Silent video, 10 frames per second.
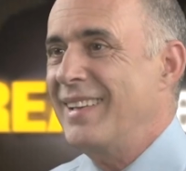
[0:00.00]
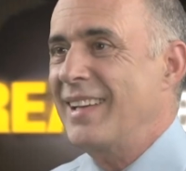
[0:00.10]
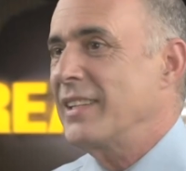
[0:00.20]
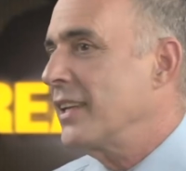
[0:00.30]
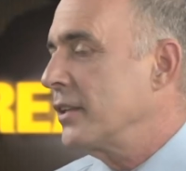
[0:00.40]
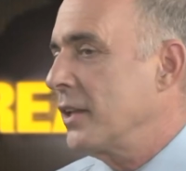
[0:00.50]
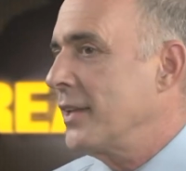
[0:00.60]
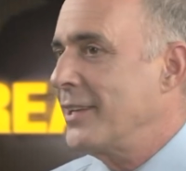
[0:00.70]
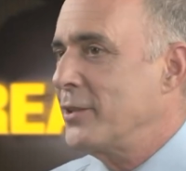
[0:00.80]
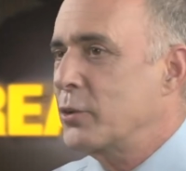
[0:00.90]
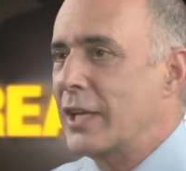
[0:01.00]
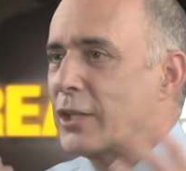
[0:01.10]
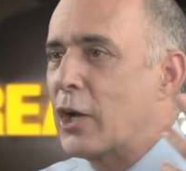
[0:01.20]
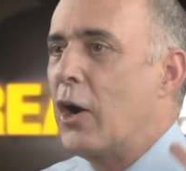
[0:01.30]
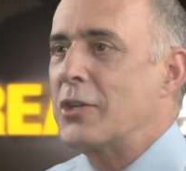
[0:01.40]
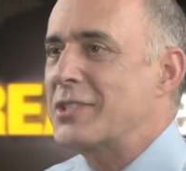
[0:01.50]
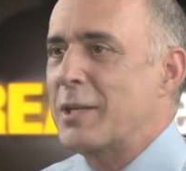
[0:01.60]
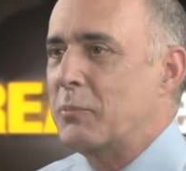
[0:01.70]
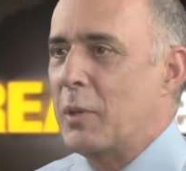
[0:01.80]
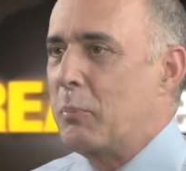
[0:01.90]
and, and, and you get the
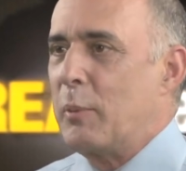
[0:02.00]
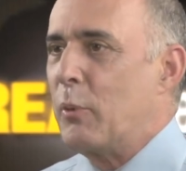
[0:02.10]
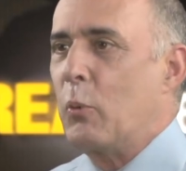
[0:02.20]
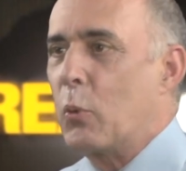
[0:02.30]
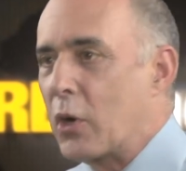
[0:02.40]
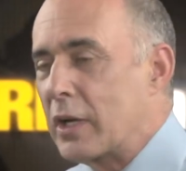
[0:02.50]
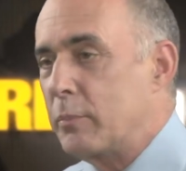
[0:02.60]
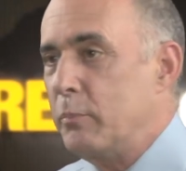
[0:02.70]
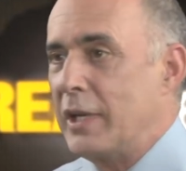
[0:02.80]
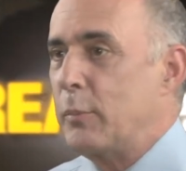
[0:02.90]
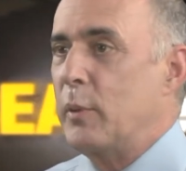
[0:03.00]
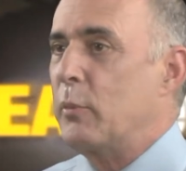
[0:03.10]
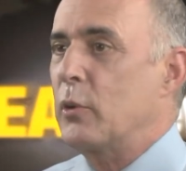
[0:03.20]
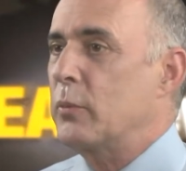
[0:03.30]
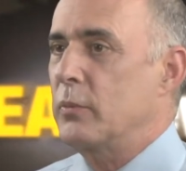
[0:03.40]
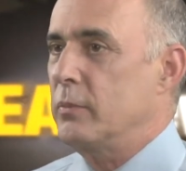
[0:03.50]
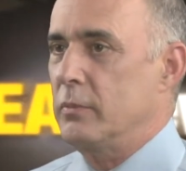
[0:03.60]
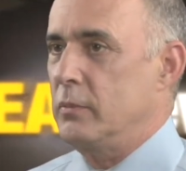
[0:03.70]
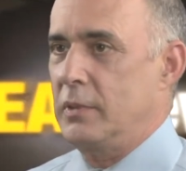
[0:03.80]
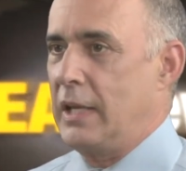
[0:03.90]
concept that people work. Many people,
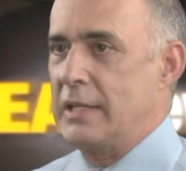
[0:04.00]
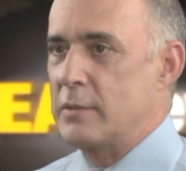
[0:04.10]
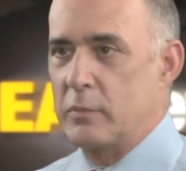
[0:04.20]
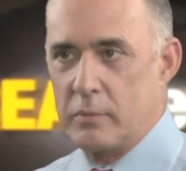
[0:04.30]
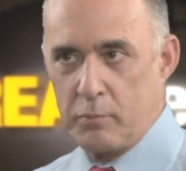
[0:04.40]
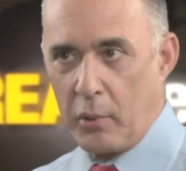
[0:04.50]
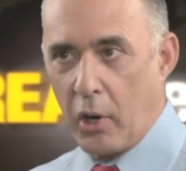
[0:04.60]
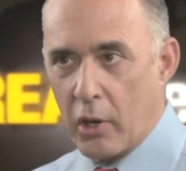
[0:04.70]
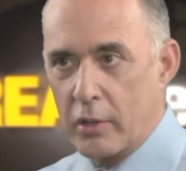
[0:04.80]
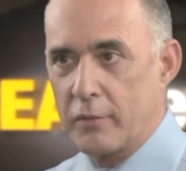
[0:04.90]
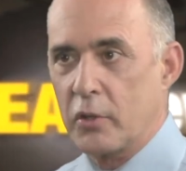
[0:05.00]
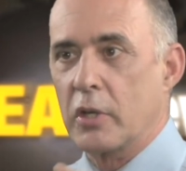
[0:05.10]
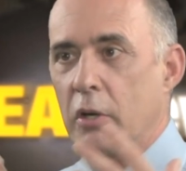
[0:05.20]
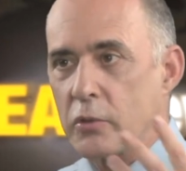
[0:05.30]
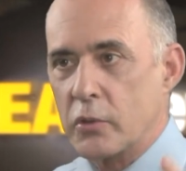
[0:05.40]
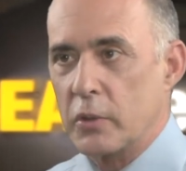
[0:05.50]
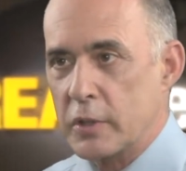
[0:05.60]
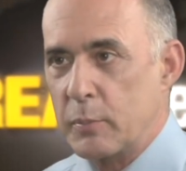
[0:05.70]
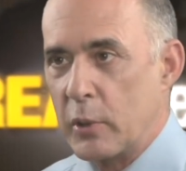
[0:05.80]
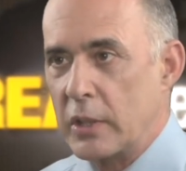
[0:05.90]
that isn't part of their cultural
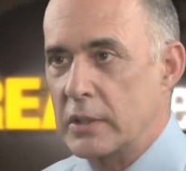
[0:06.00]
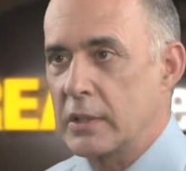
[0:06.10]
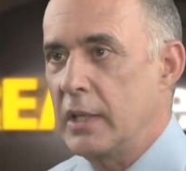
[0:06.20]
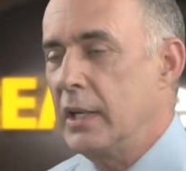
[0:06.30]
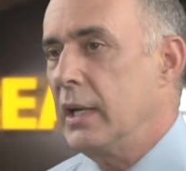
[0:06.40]
experience.